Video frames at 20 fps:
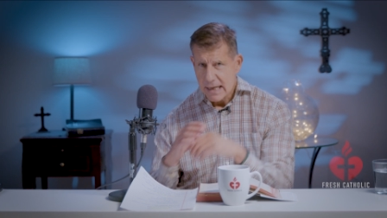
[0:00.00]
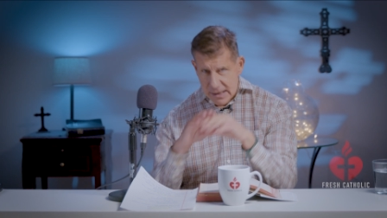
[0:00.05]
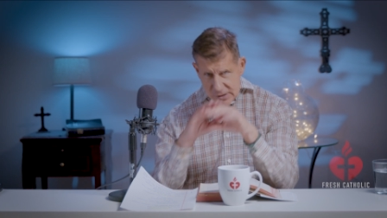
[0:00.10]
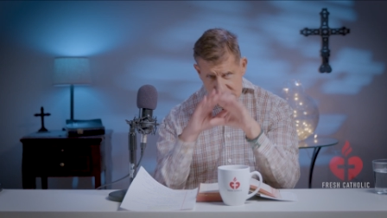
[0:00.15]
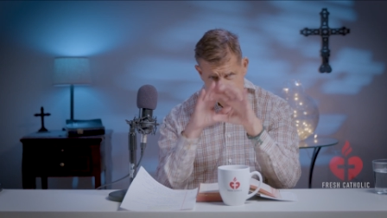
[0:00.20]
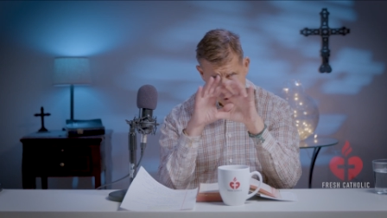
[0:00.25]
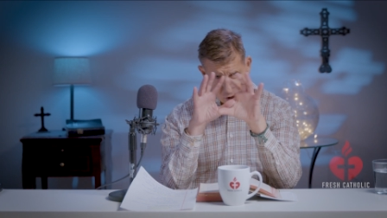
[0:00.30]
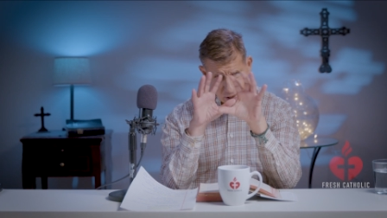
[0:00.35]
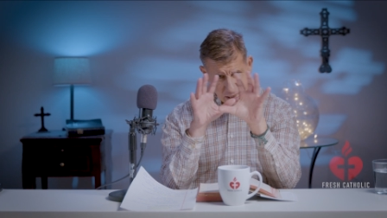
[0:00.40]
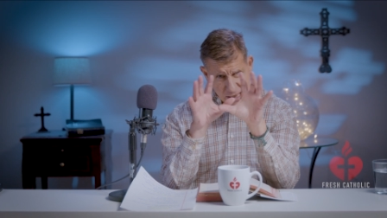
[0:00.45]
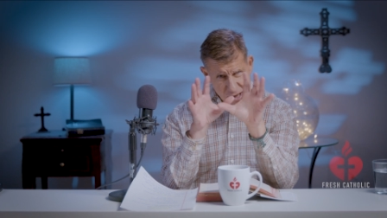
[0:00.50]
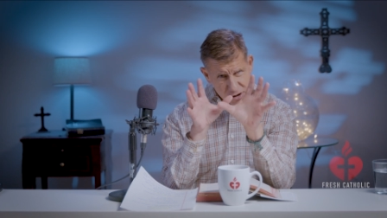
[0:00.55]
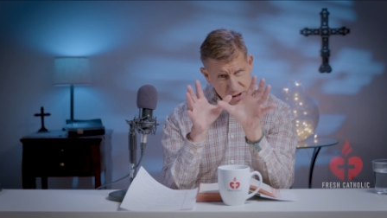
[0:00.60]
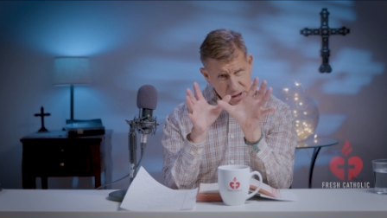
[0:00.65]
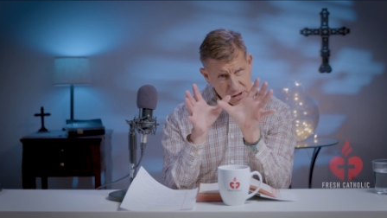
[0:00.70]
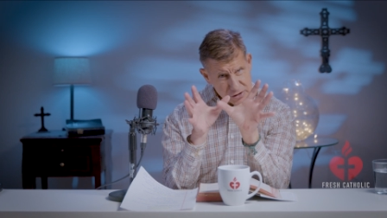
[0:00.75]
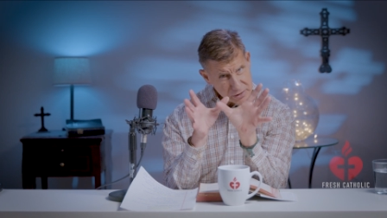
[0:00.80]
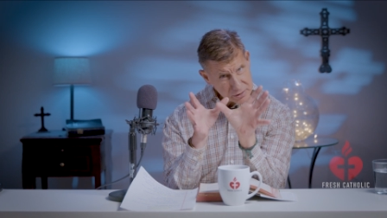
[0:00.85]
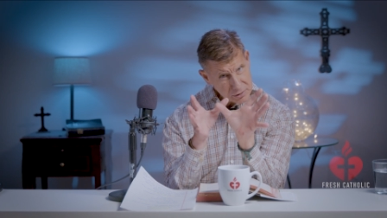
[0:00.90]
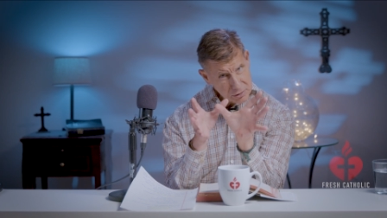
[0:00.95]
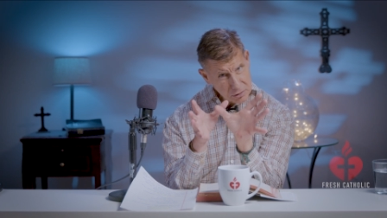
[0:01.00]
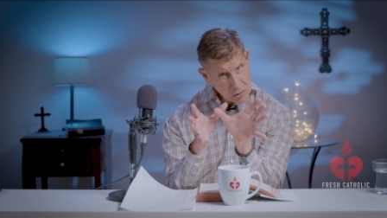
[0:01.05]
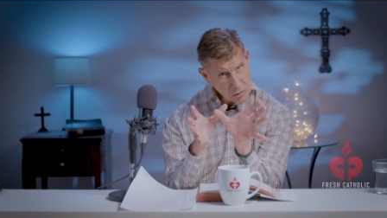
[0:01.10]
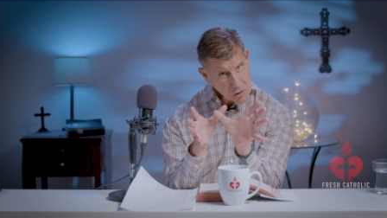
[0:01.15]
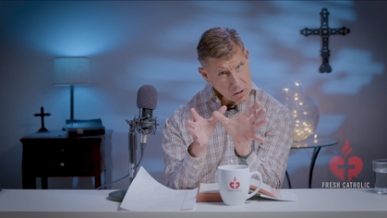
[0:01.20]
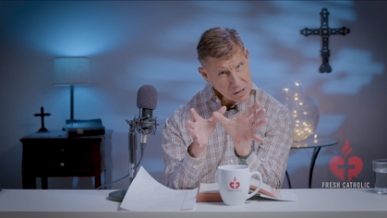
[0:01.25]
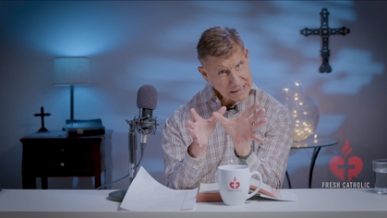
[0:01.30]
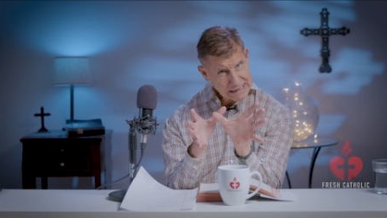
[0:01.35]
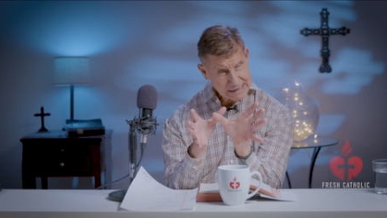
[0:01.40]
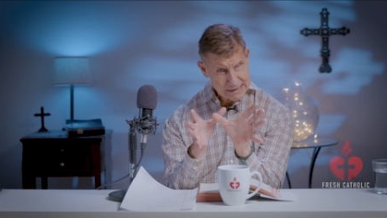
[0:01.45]
Jesus
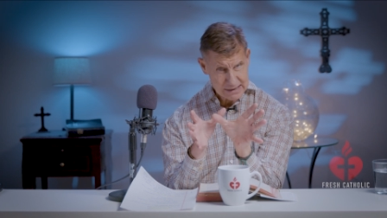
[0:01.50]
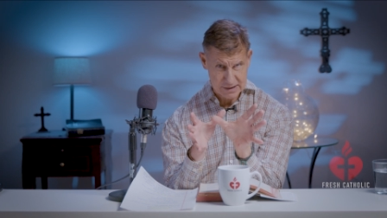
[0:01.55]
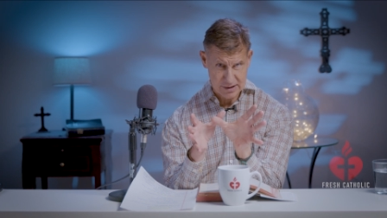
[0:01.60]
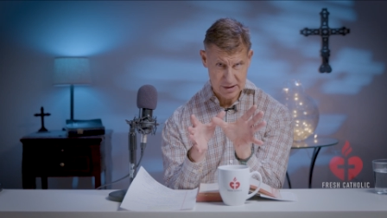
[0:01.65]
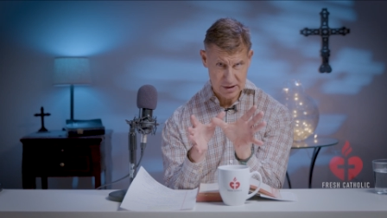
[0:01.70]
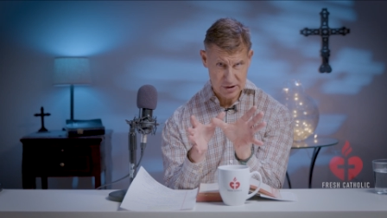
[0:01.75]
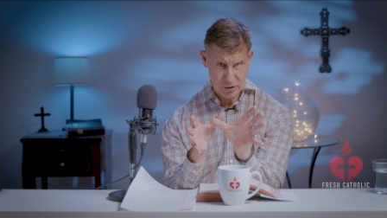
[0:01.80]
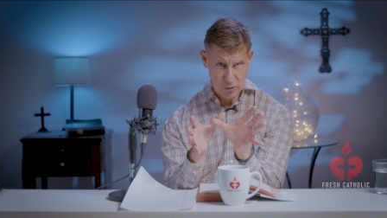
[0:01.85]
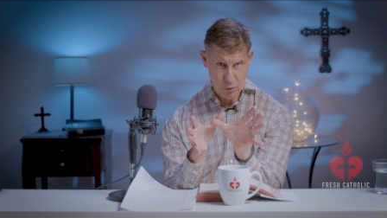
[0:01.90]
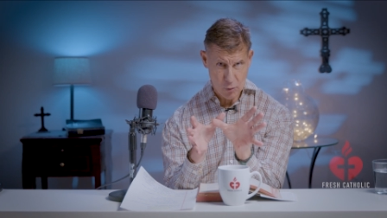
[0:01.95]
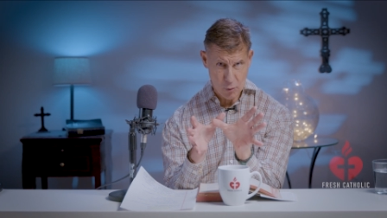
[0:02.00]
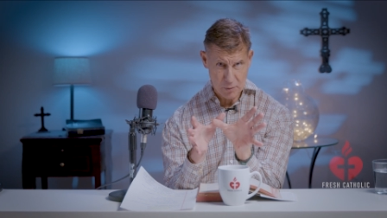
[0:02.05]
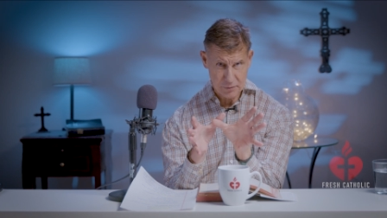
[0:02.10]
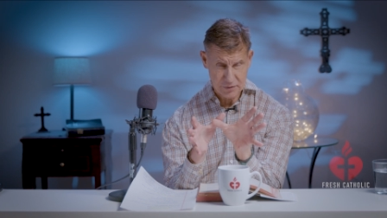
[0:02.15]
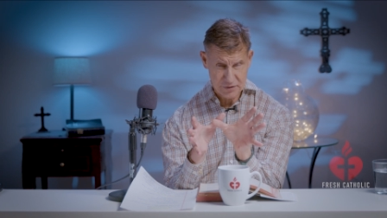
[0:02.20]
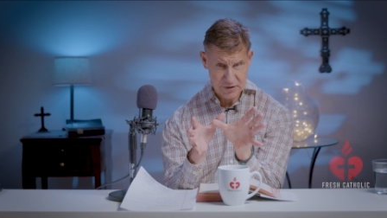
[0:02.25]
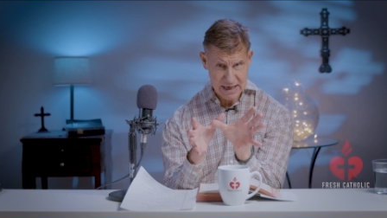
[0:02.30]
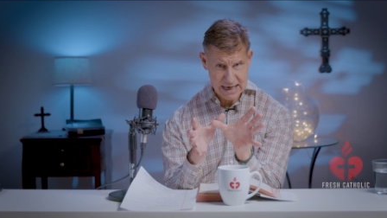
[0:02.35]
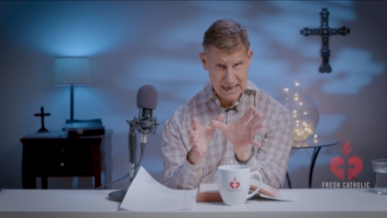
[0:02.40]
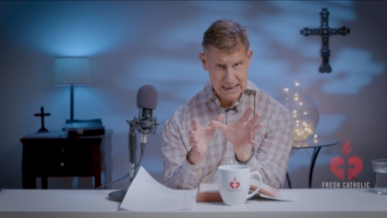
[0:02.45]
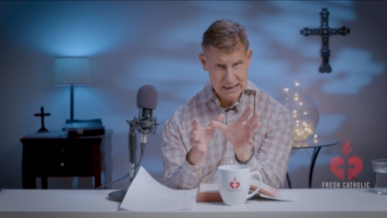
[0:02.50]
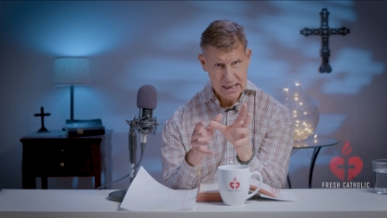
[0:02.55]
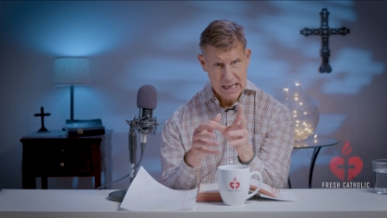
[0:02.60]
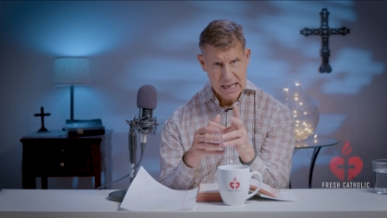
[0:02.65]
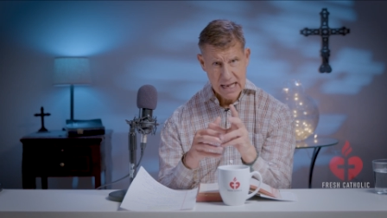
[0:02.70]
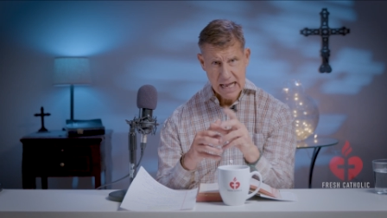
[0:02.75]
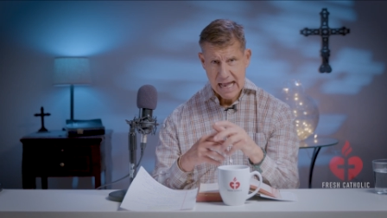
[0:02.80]
looking at this whole thing